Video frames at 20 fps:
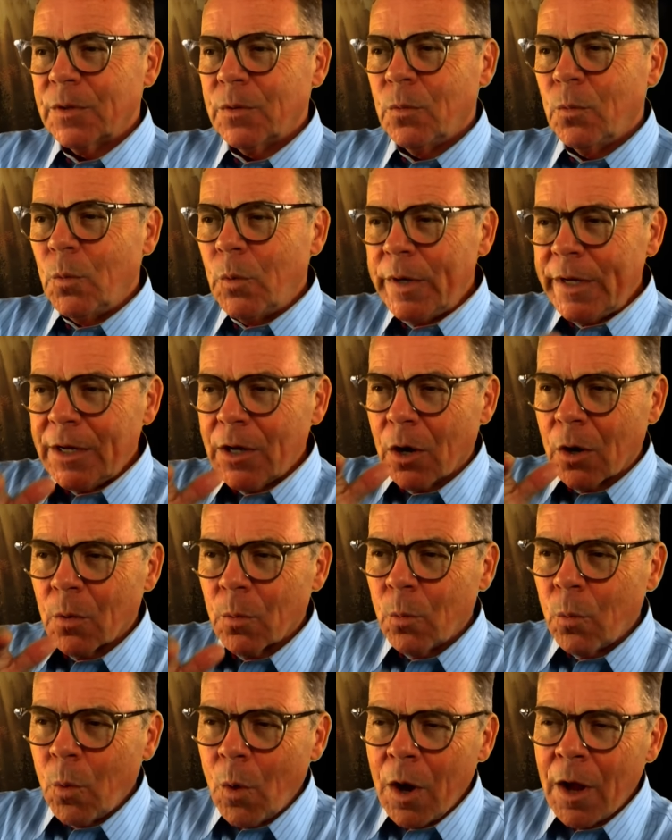we are
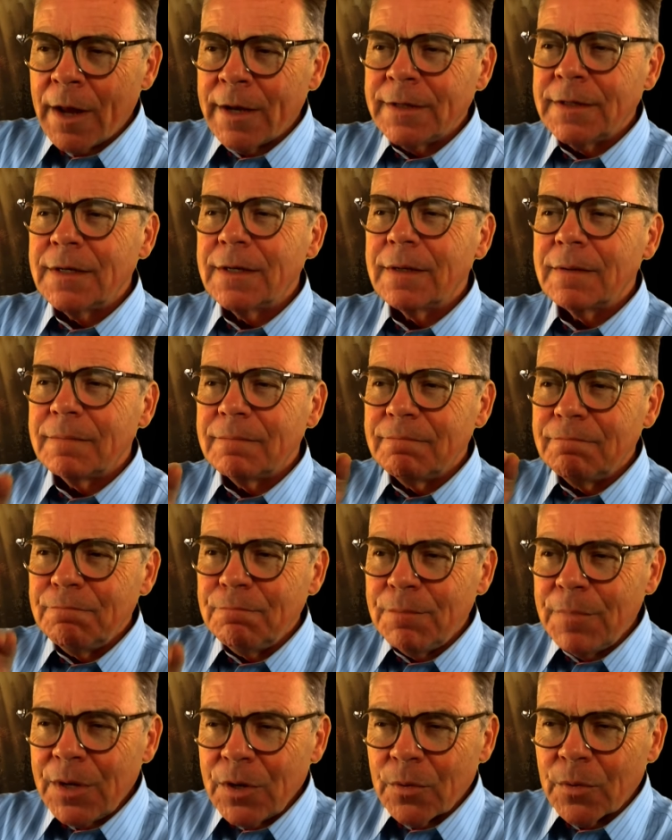one
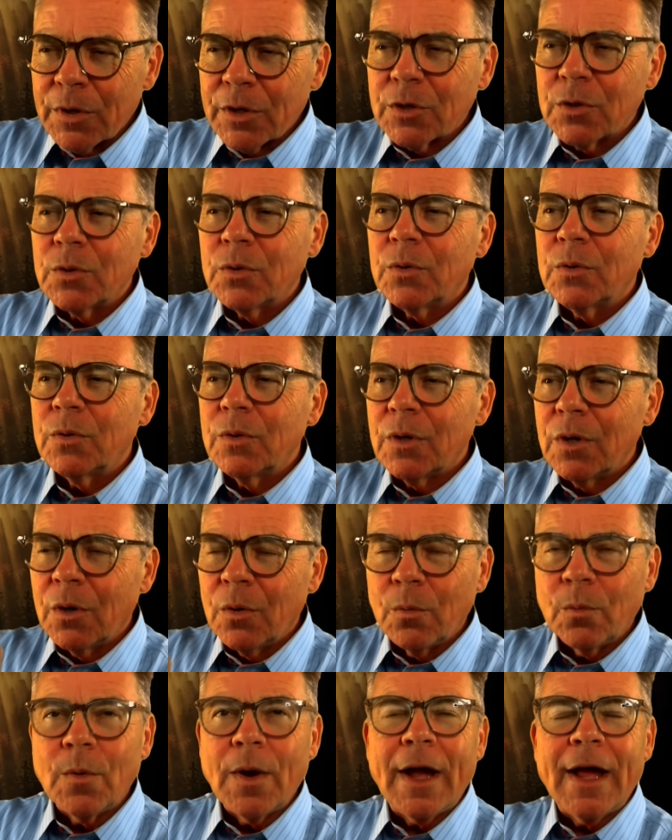miracle
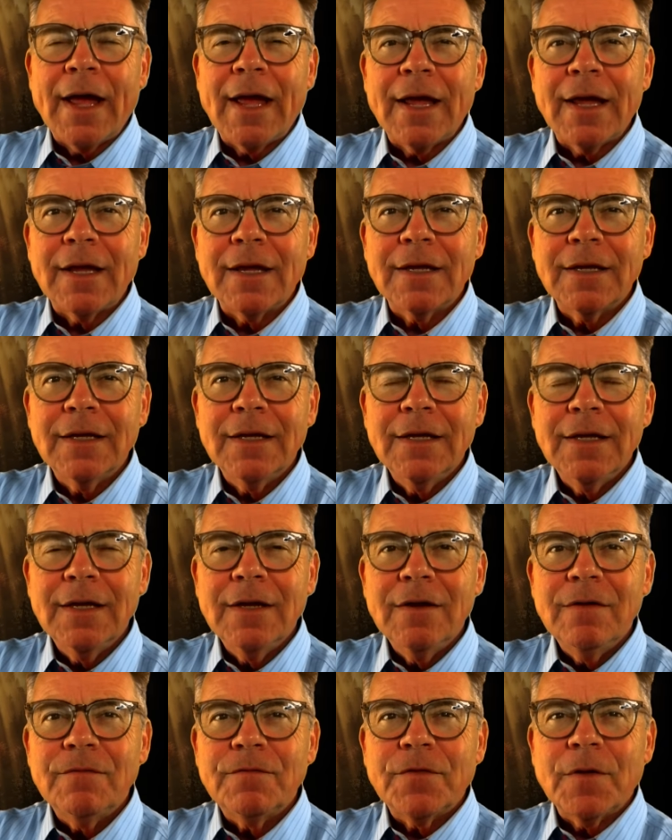away
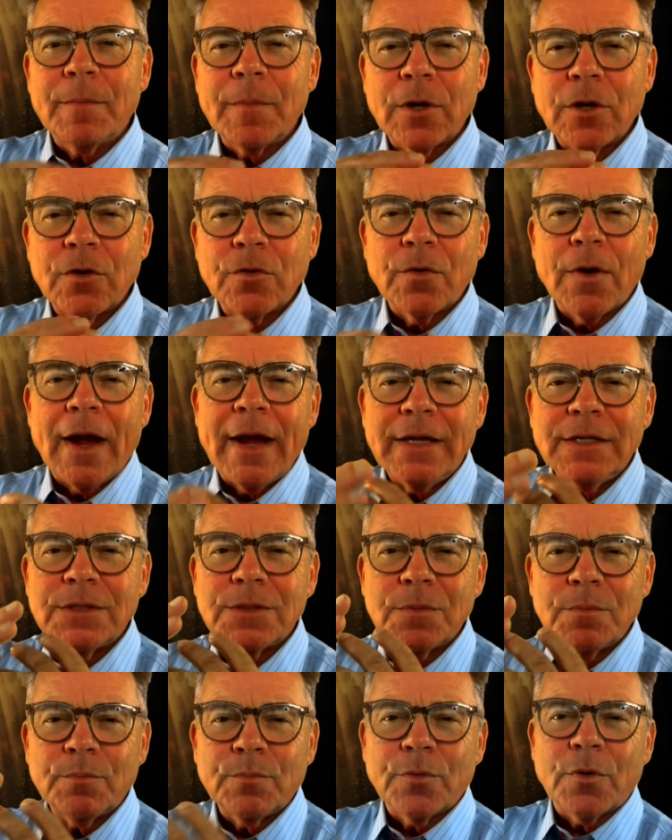from a
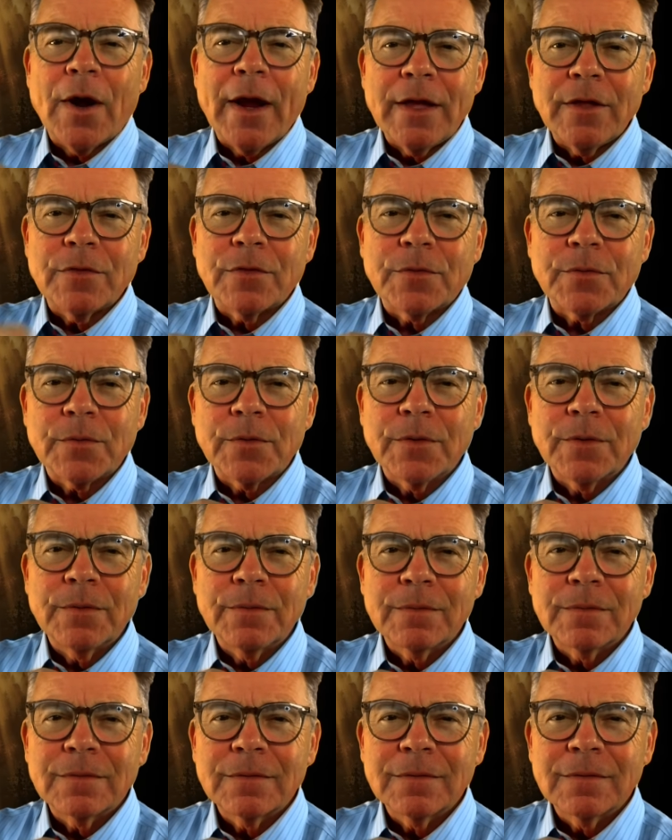great breakthrough?